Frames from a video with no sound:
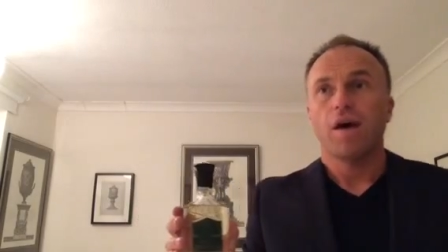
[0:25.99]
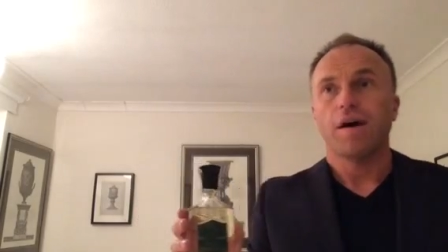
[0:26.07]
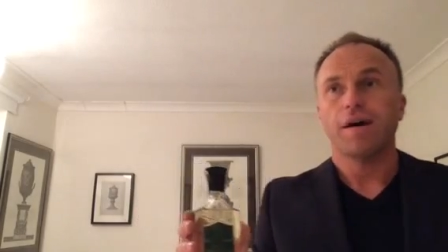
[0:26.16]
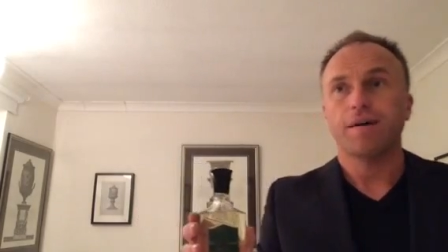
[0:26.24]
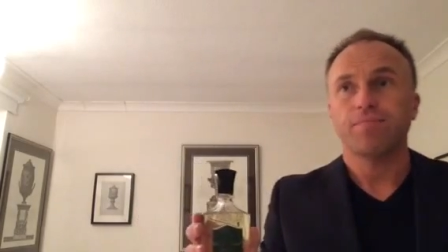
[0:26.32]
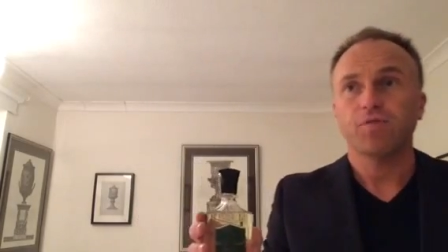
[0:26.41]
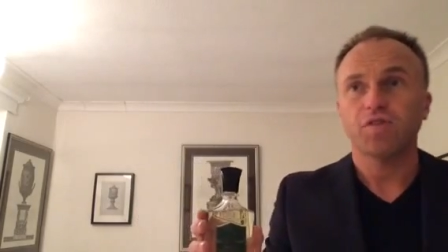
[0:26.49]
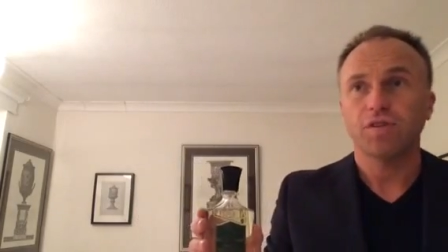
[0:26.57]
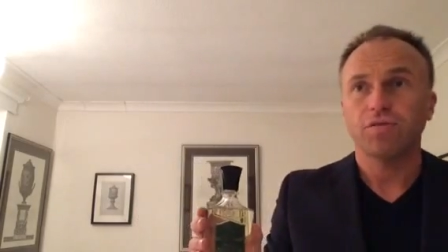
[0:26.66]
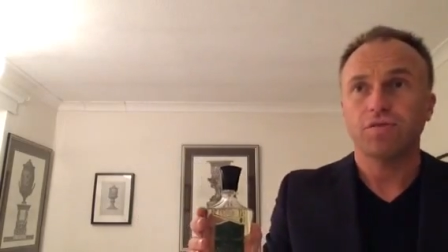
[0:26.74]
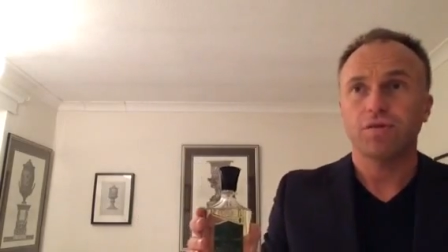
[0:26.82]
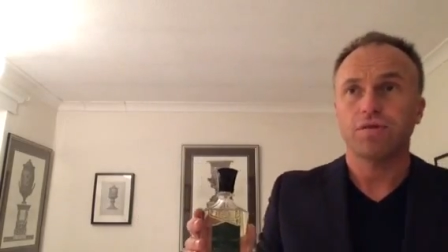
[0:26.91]

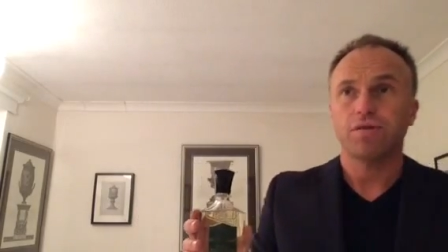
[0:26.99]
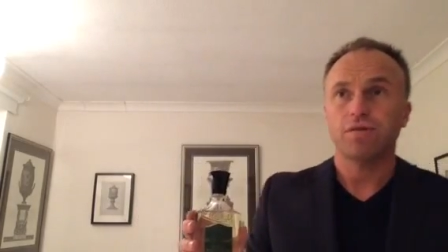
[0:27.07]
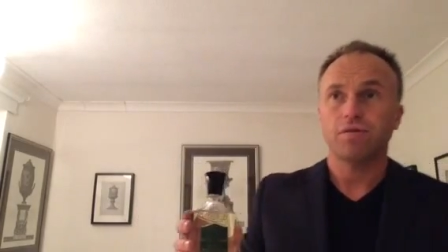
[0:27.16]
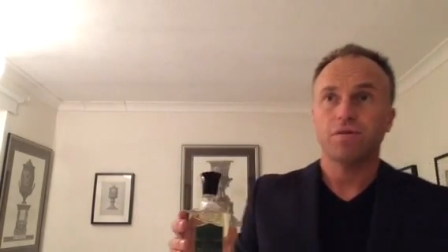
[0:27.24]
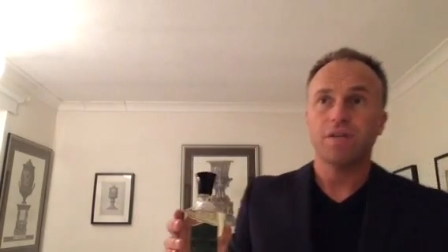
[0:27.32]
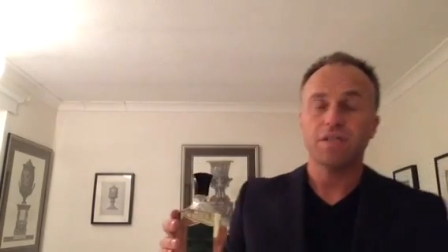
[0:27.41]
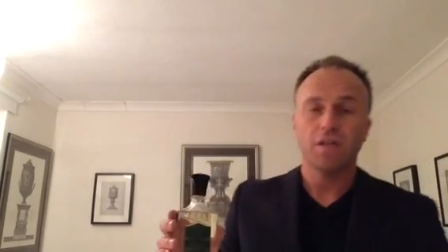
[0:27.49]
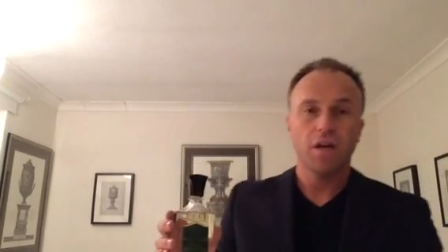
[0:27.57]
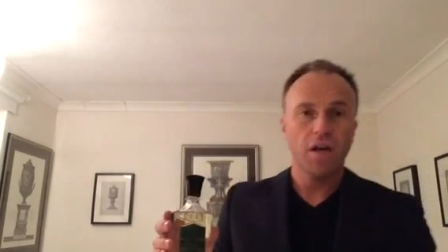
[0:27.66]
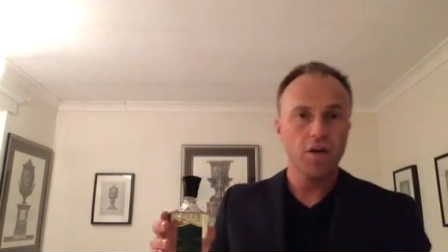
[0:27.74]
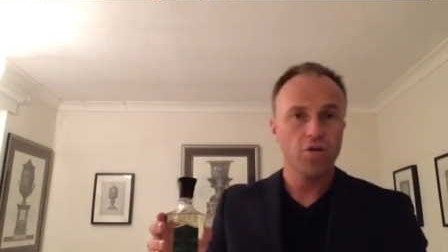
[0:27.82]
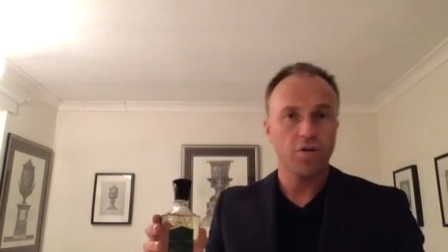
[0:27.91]
So the
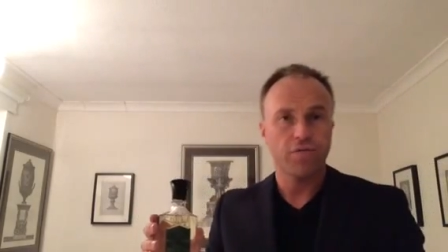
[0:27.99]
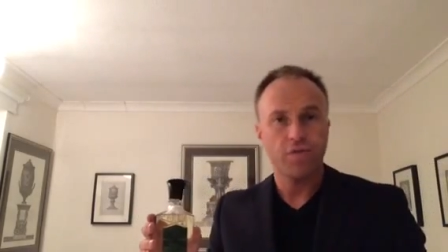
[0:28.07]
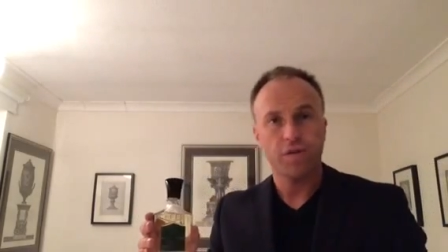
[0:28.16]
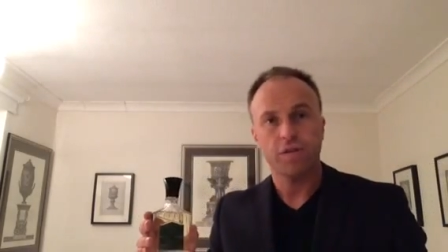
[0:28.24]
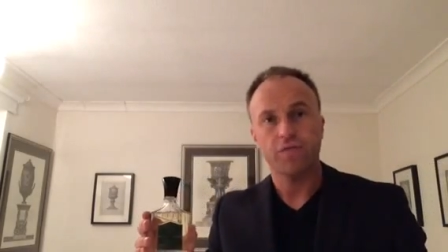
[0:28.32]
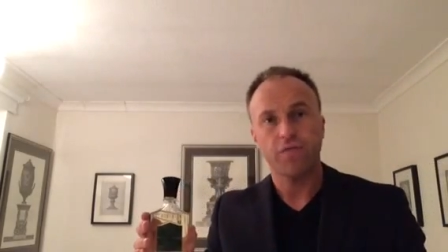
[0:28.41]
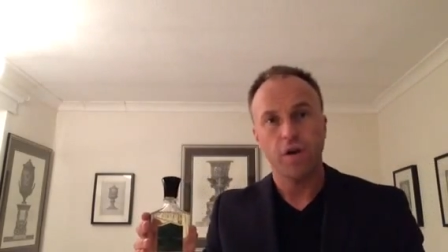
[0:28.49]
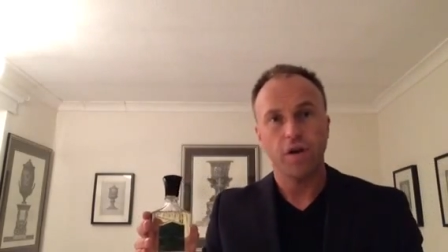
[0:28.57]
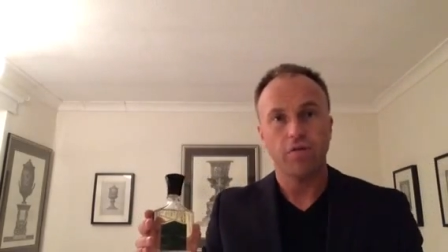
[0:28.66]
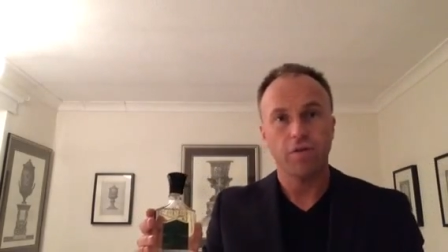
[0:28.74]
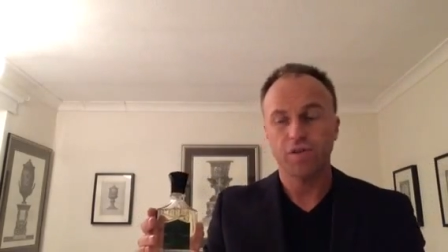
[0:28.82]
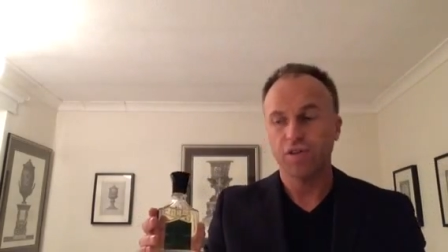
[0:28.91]
designation of this
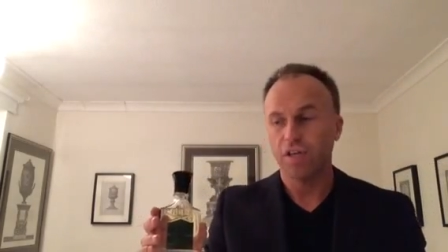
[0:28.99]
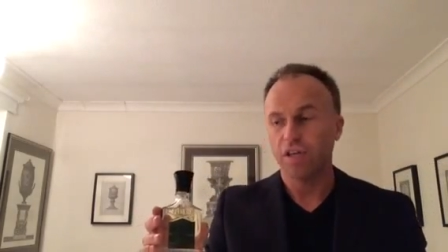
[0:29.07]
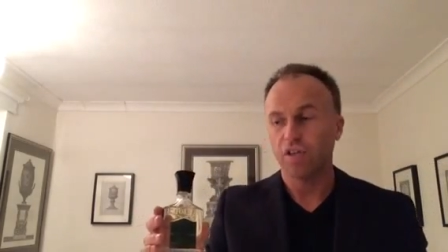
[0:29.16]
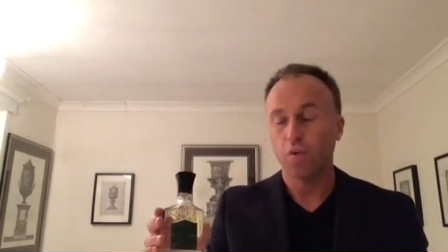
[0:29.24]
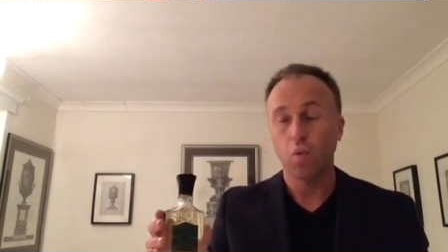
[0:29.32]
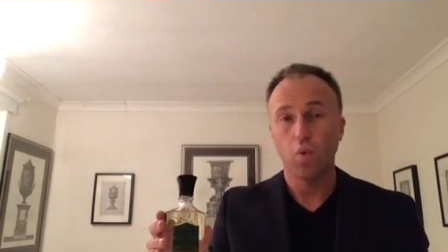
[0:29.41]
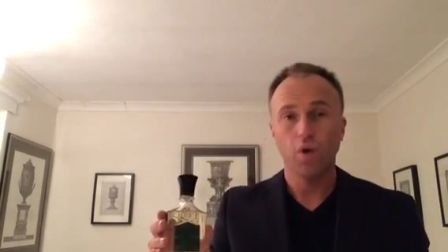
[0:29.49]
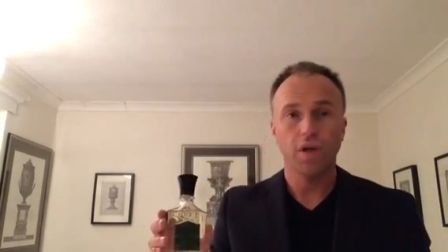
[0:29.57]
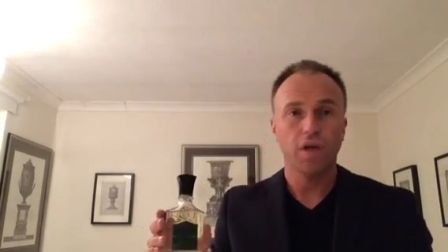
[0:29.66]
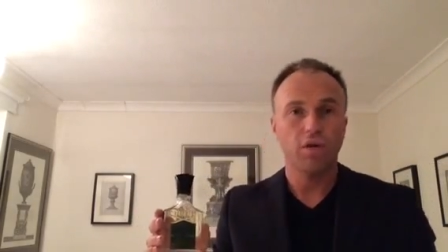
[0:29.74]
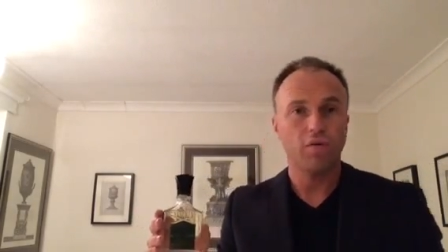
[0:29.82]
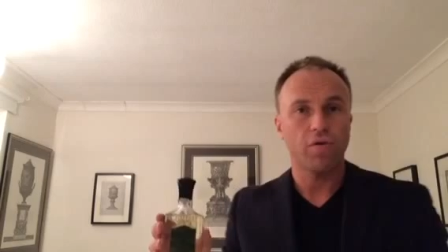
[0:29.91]
fragrance is a
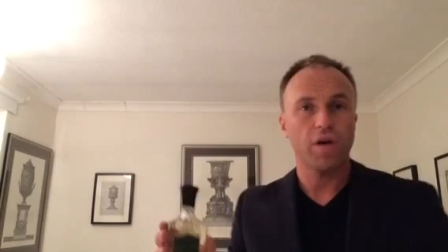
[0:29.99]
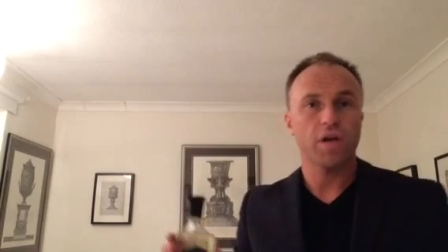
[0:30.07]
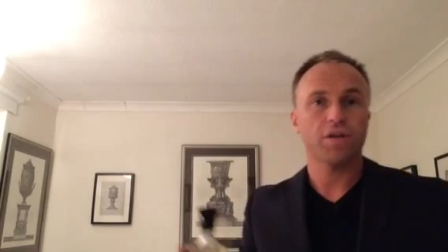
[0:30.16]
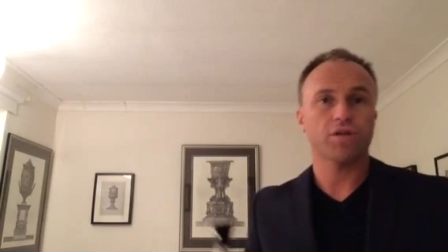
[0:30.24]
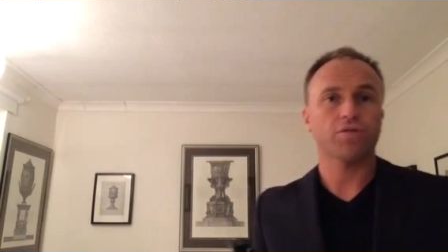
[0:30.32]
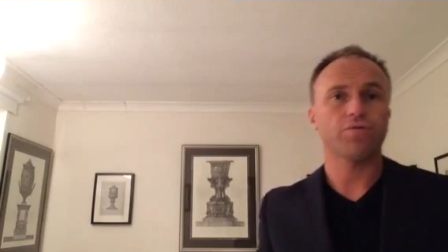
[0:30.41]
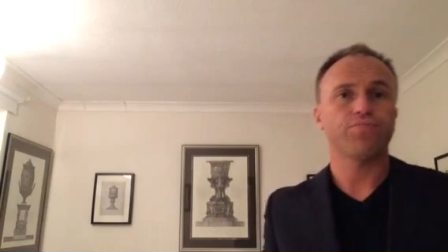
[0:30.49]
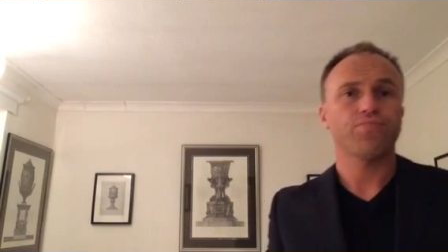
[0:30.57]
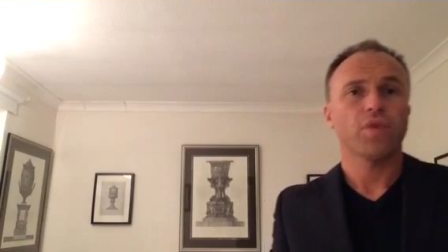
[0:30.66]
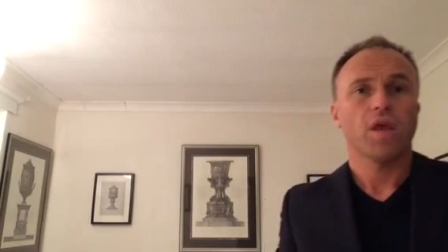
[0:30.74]
woody oriental,